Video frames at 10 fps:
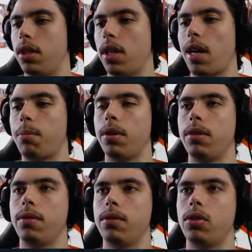Didn't
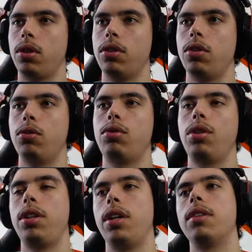happen. So there's no
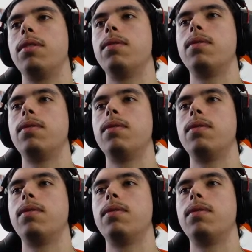trade yet.